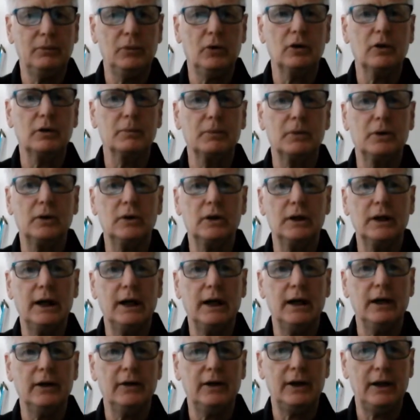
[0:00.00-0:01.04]
more and more
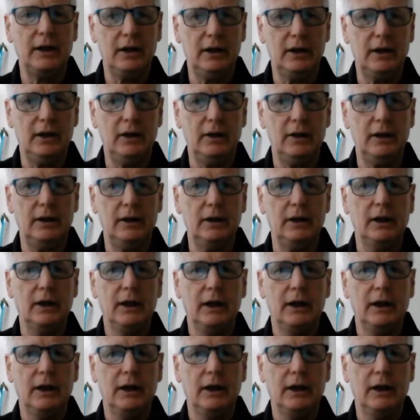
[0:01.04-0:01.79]
guys undergoing